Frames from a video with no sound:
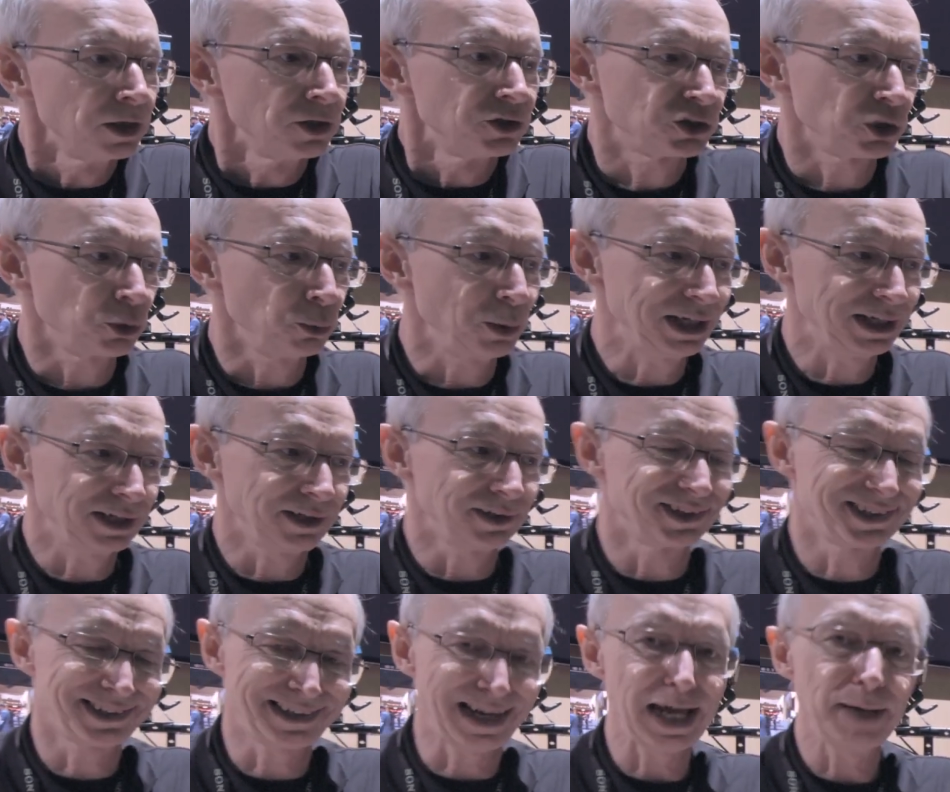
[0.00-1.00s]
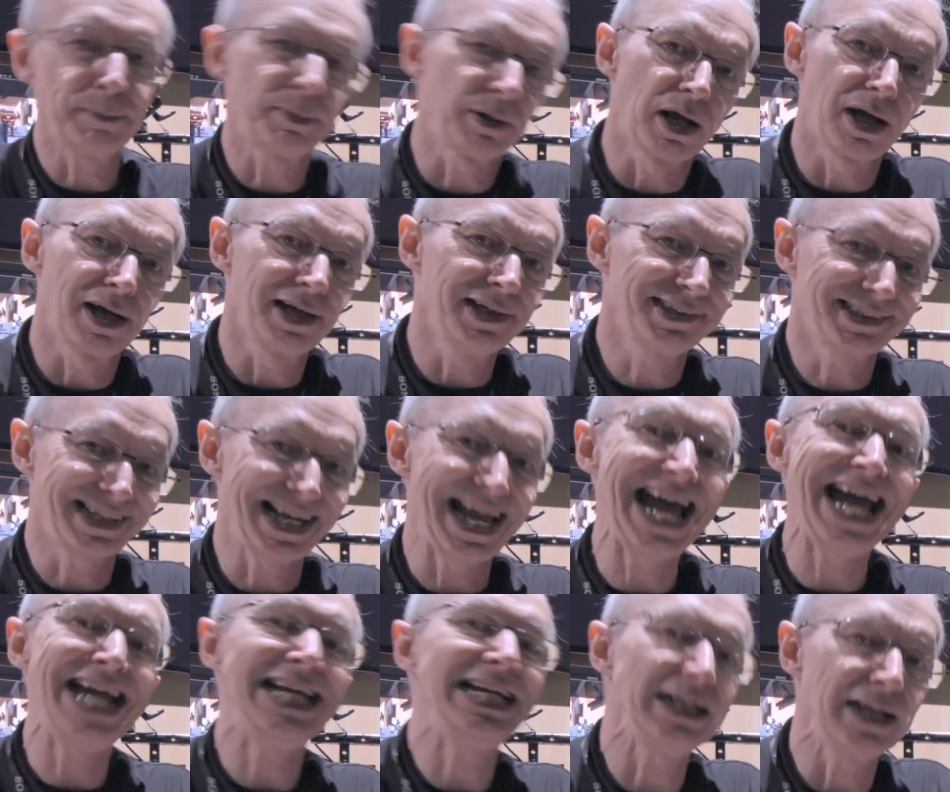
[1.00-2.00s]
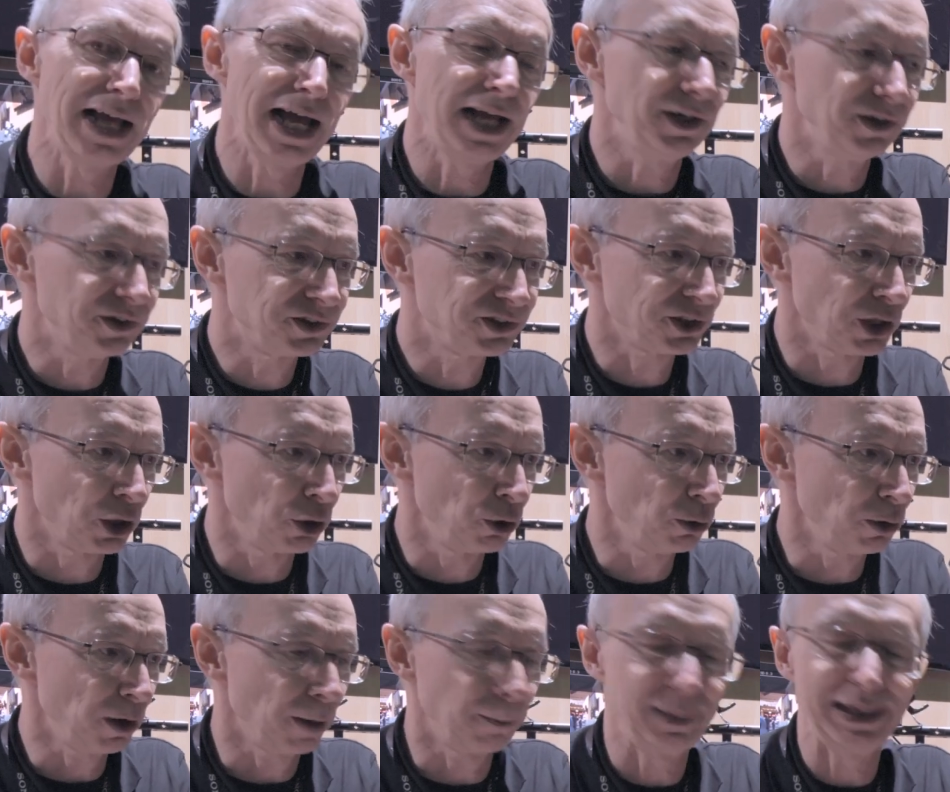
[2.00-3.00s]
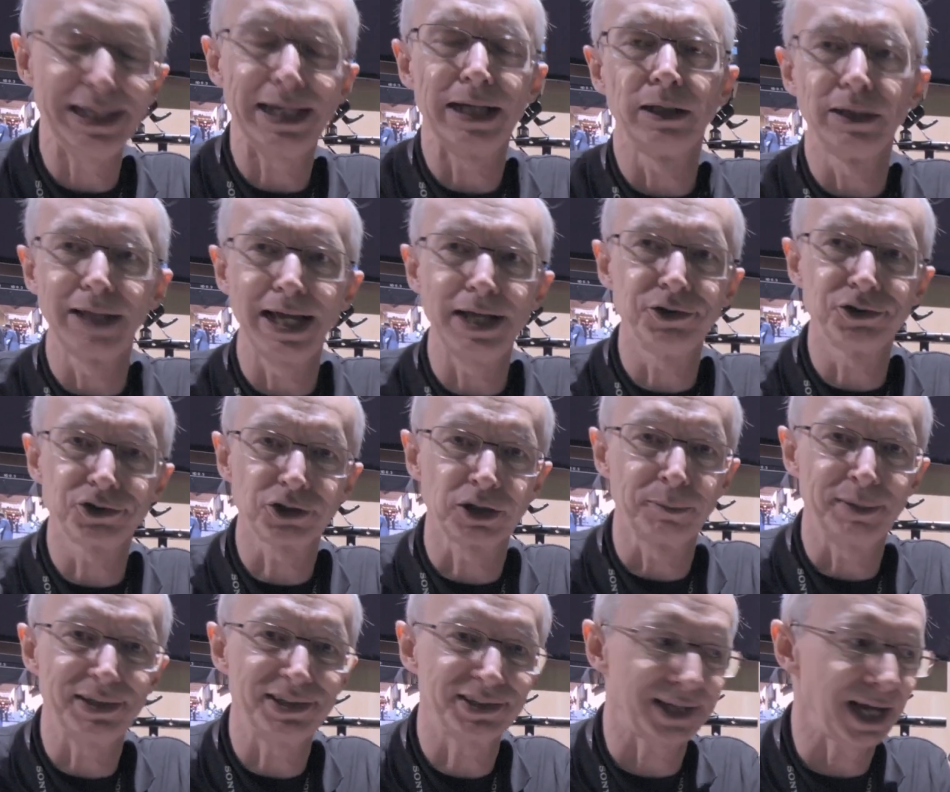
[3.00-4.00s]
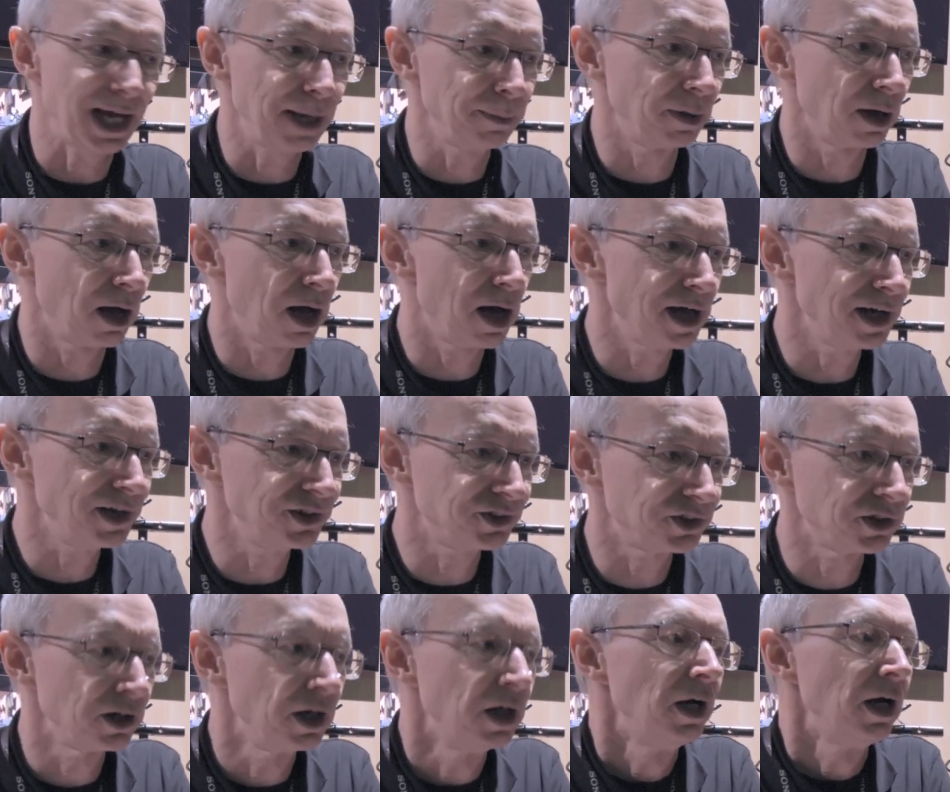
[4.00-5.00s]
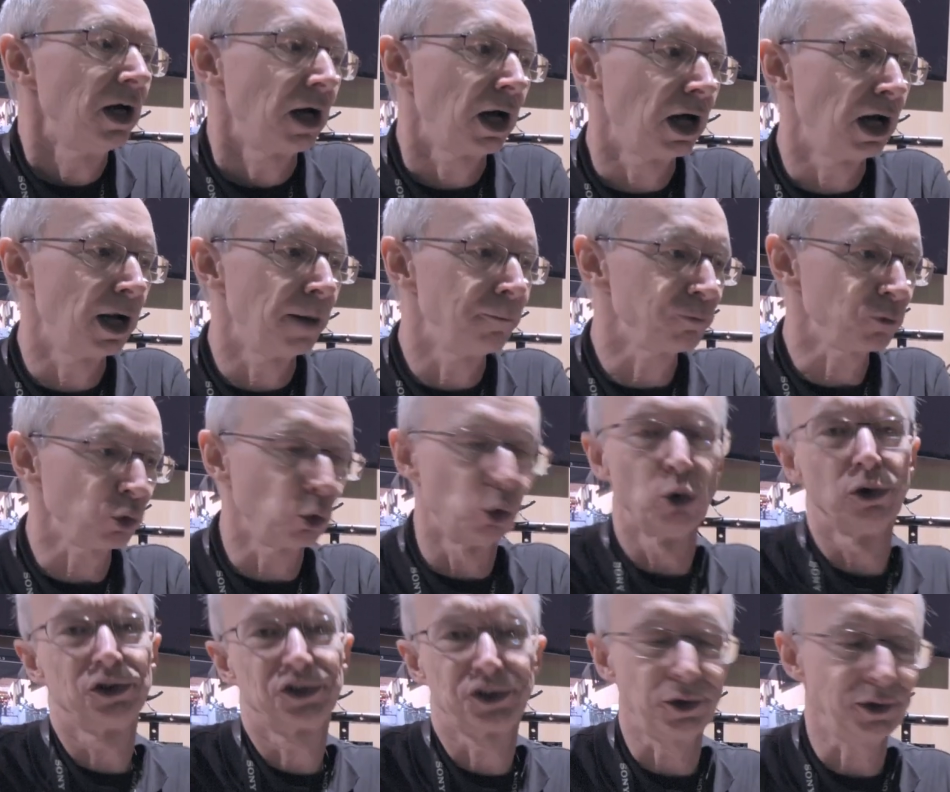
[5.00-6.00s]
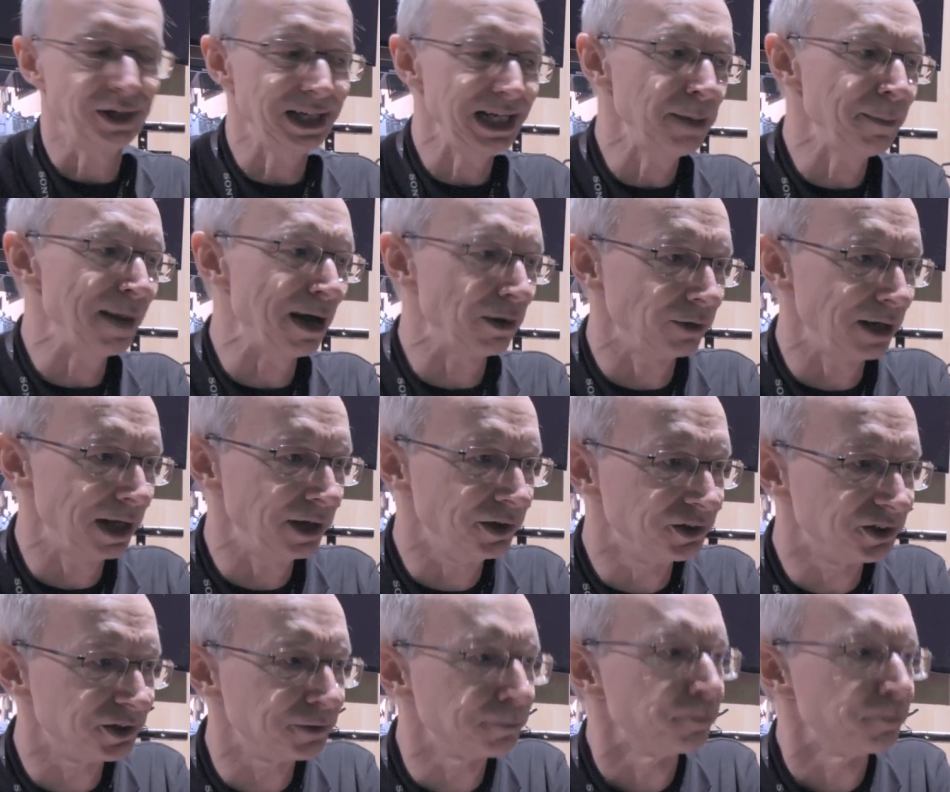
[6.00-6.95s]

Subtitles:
So we can stabilize any lens. So a PL lens can be stabilized, or Sony E-mount lens.